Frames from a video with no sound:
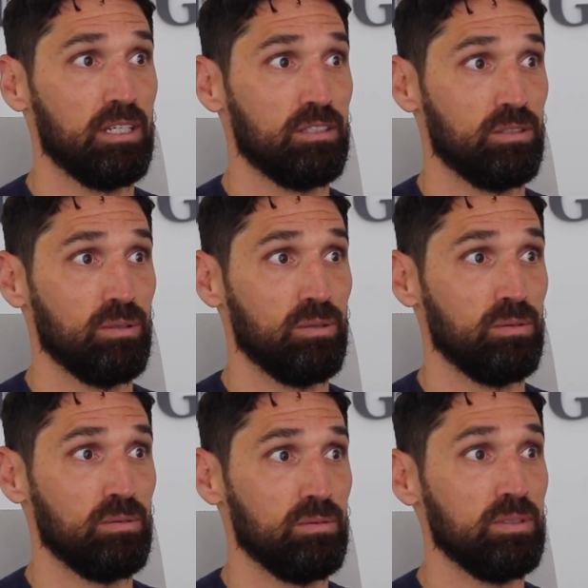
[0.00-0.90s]

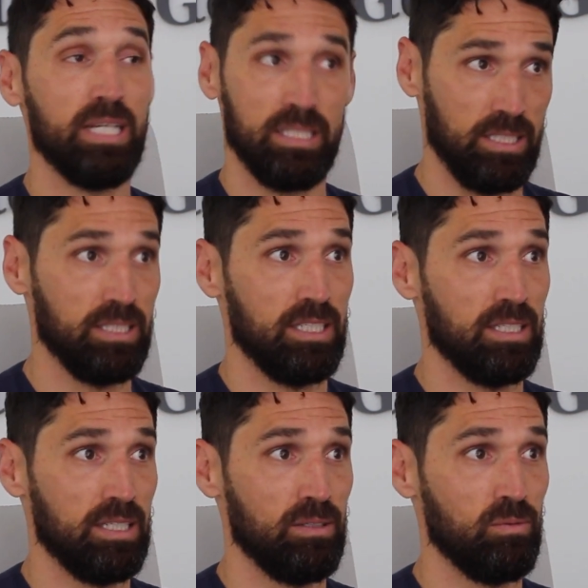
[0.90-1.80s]
So yes,
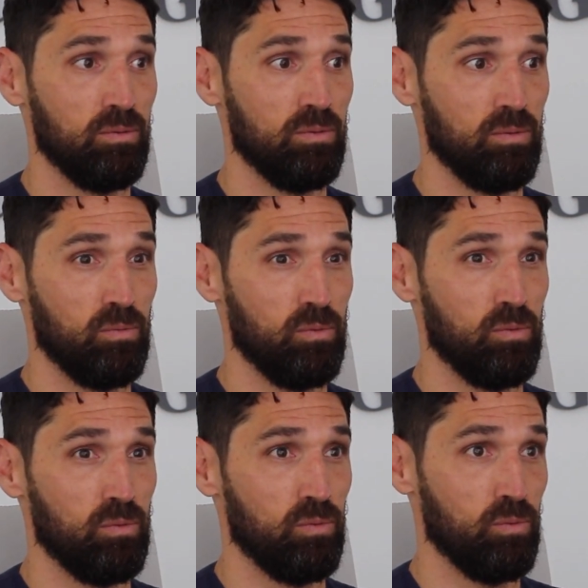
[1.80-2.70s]

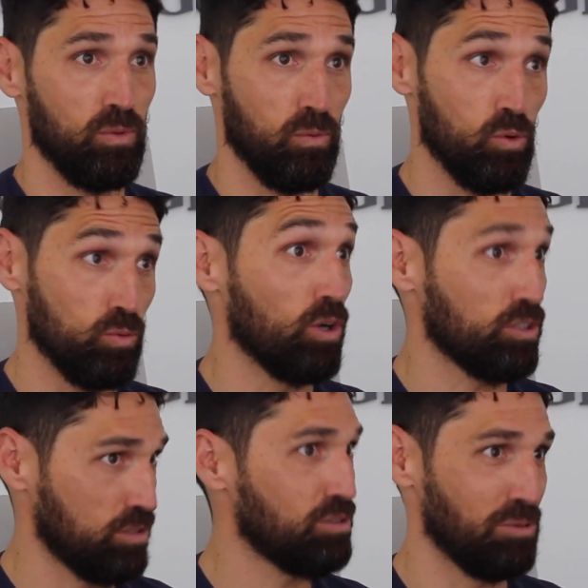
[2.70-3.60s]
we
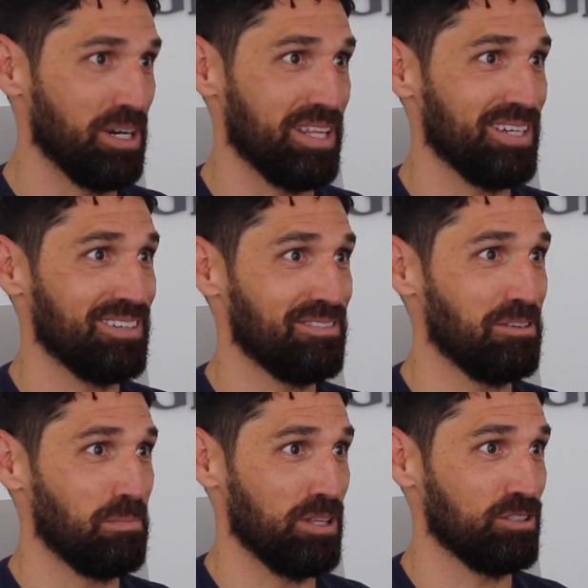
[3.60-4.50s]
worked together
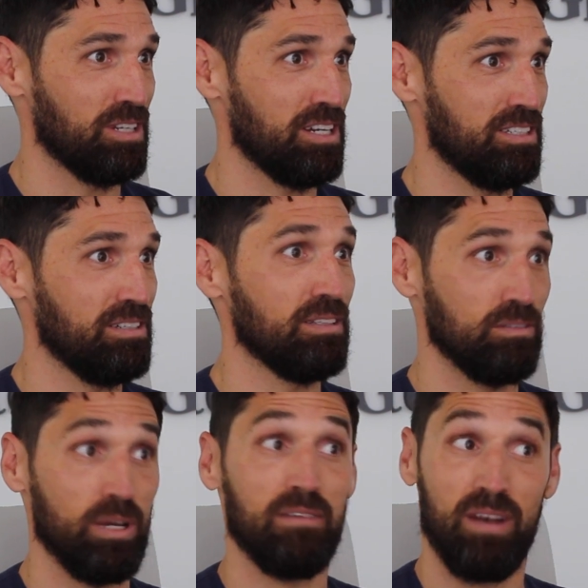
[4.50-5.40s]
with PIEZOSURGEry, and
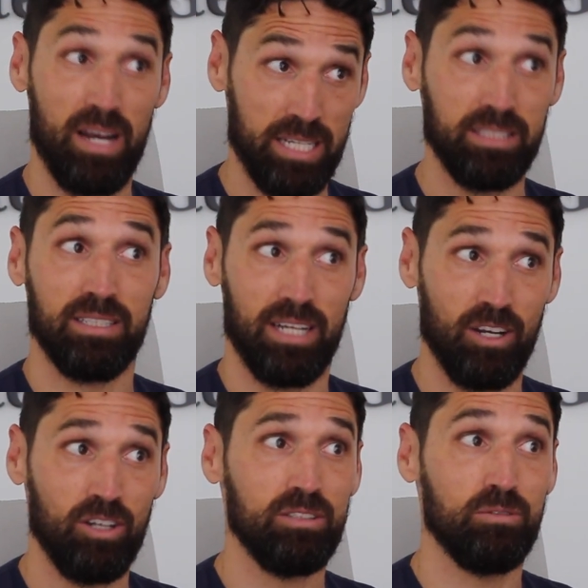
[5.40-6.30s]
we have learned a
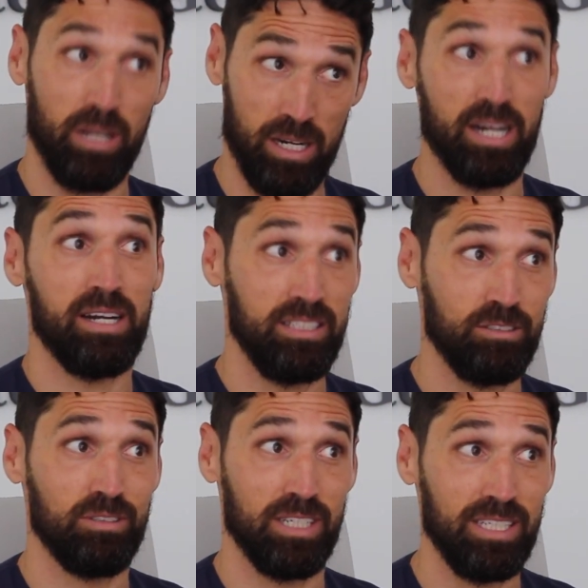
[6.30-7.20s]
lot. We're learning
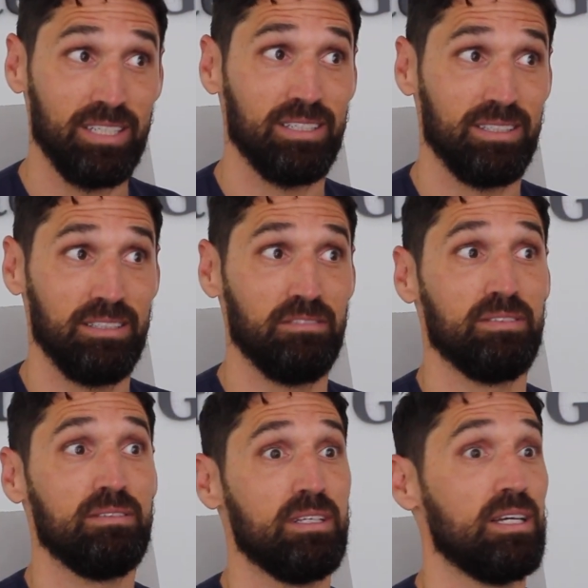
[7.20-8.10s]
today
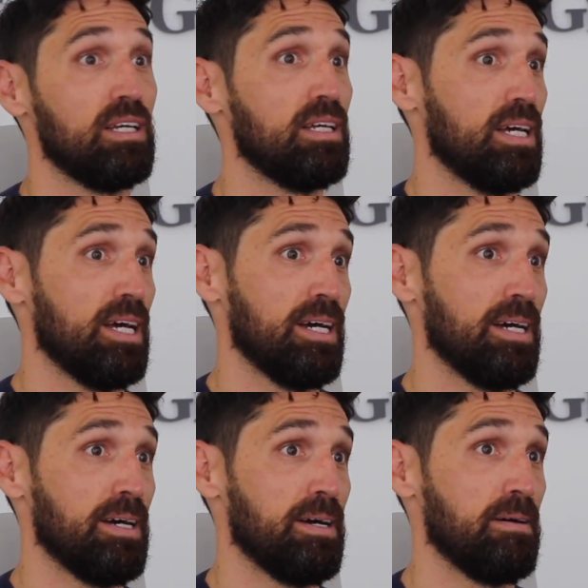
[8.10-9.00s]
even,
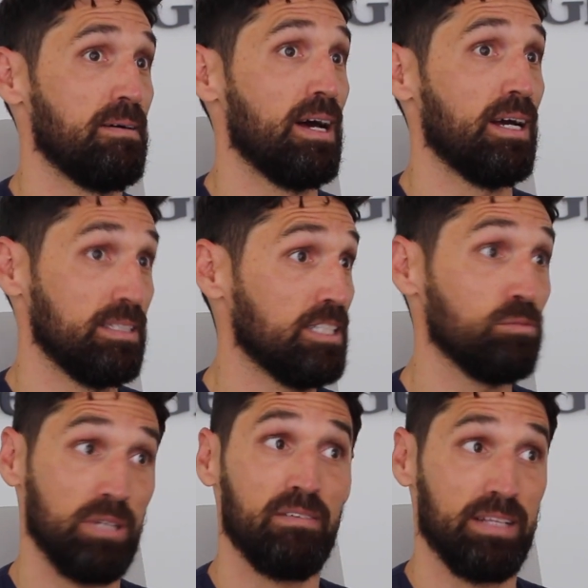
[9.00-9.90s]
and yes,
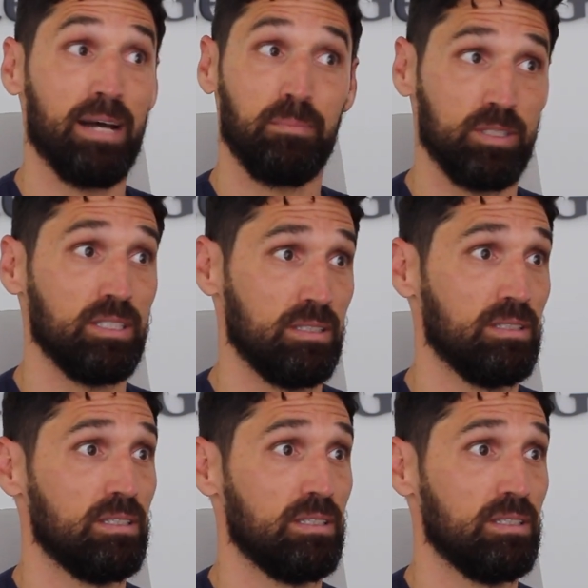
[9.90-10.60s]
we have adapted